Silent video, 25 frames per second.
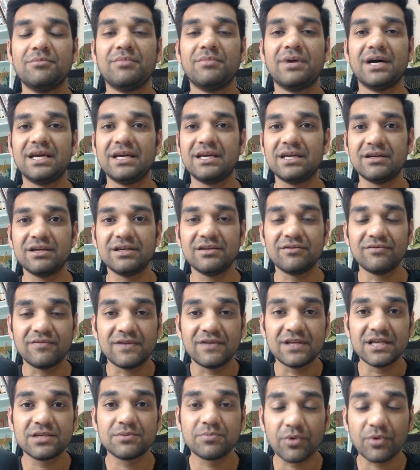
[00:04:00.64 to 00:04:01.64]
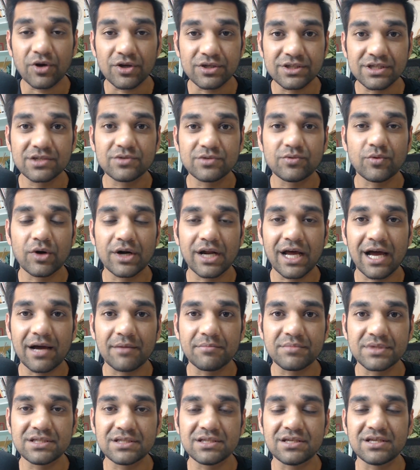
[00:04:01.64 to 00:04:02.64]
By this process, what
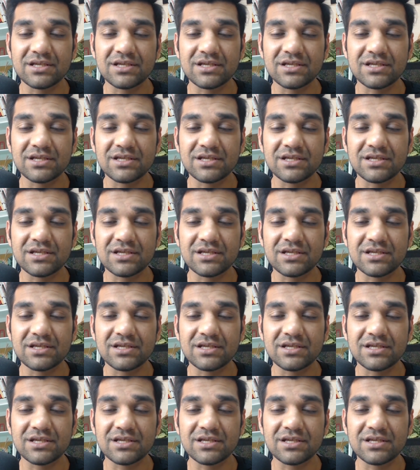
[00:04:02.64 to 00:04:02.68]
happens